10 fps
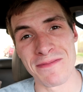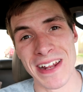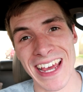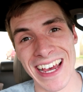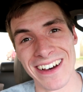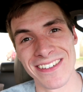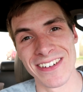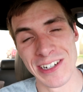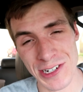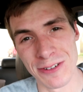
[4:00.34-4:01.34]
them in half.
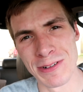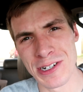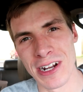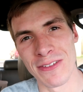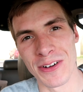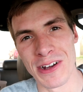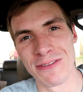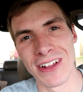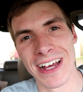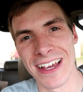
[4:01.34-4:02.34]
We should have the green
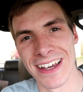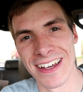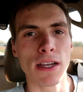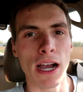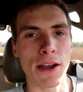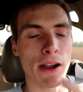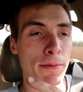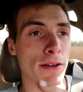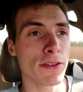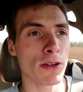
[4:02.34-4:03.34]
flag. I
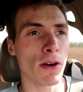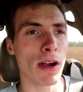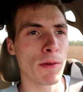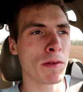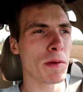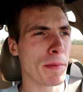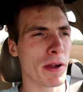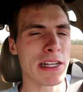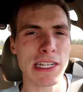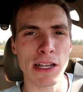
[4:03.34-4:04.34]
dropped off the door, I went to my
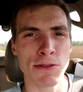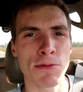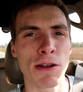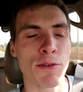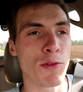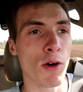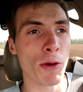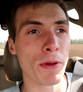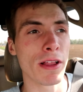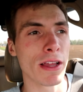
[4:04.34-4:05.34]
buddy's house, we went
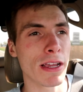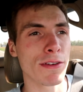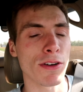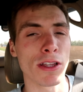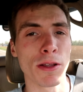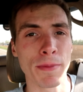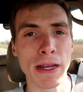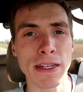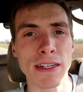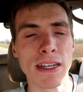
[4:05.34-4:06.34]
four-wheeling for a little
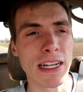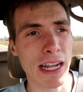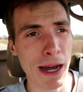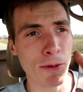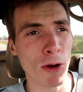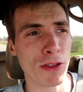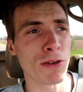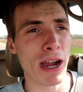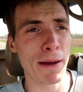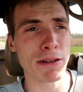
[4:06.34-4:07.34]
bit. Now I'm going
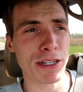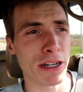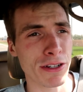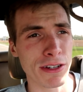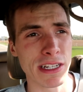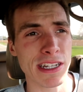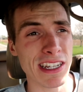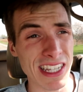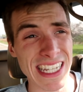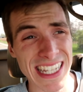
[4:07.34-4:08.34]
through Amish country in
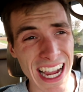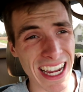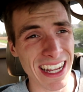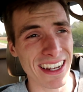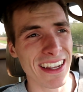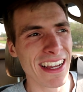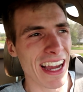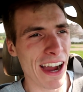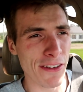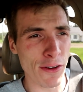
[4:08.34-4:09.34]
just a second.
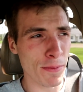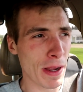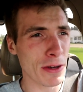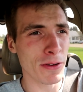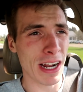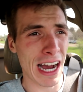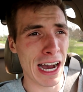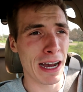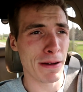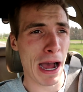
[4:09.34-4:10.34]
I've never been to an
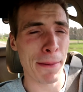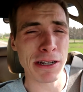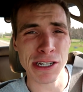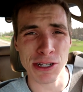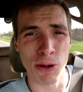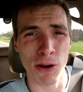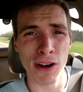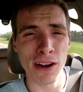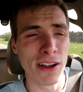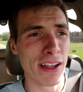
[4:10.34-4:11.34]
Amish store,